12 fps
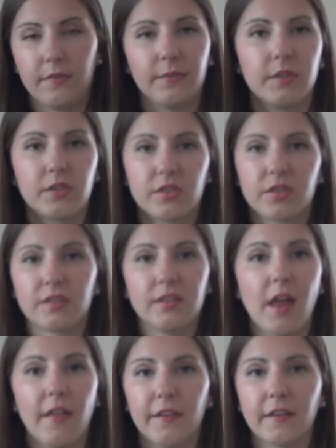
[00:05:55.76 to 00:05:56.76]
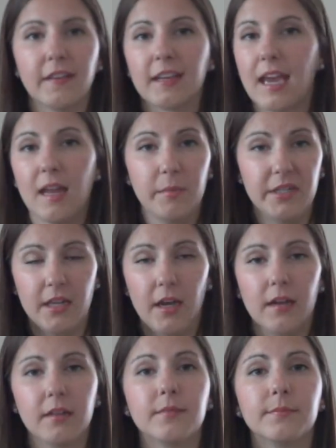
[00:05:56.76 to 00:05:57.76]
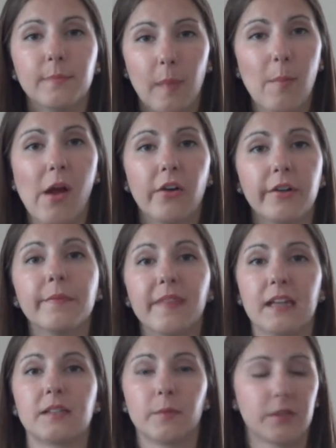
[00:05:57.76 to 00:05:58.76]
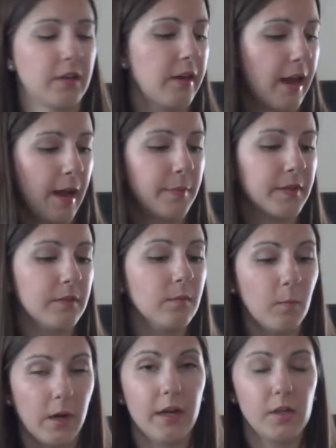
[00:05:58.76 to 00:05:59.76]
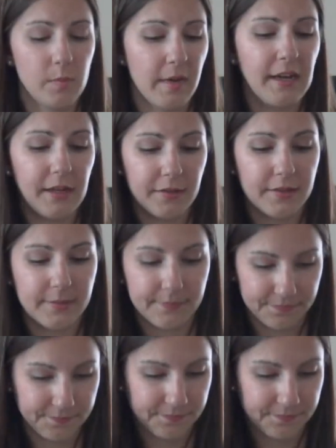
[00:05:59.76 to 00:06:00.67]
There's just nothing that can be done about it. That's what's going to happen when I do my nails.